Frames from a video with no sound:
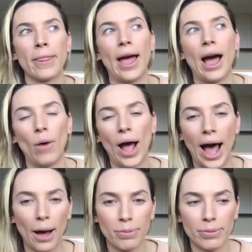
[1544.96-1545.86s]
our
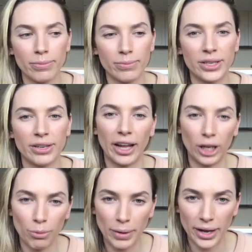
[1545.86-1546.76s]
app
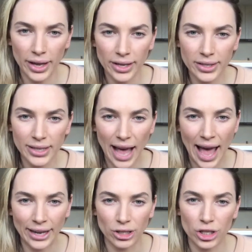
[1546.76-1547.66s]
developers
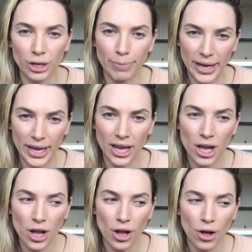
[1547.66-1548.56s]
and to be
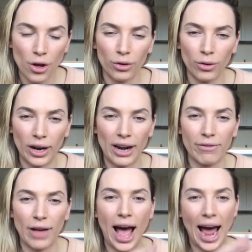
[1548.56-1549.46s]
kind of
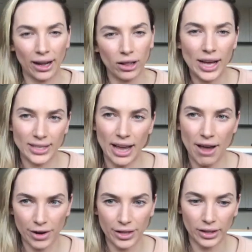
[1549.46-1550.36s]
analyzing
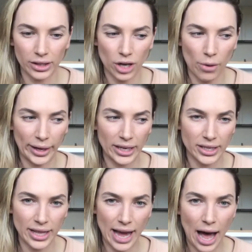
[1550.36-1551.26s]
everything that's going into
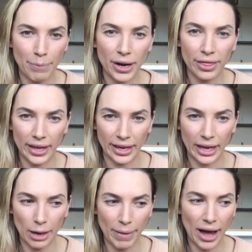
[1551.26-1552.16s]
the app and
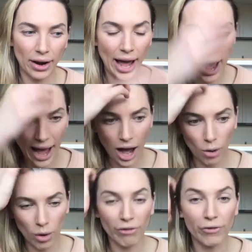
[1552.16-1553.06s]
thinking about how
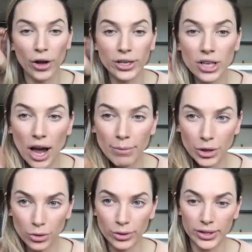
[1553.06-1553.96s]
a first-time
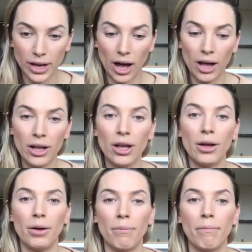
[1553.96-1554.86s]
user
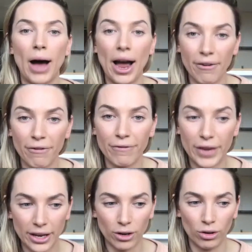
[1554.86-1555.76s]
might
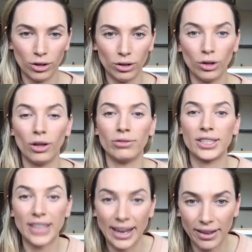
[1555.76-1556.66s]
feel
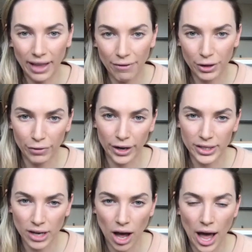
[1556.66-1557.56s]
seeing that for the
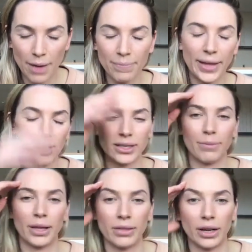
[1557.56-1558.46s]
first time, that's
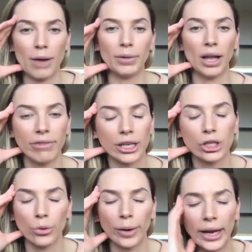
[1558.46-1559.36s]
something that I'm loving
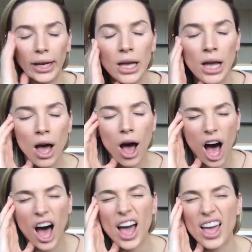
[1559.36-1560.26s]
doing.
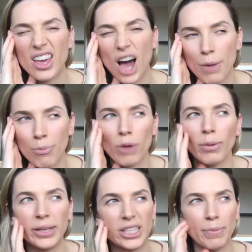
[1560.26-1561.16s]
I, I
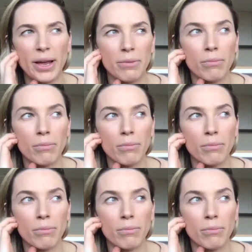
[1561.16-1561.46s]
probably spend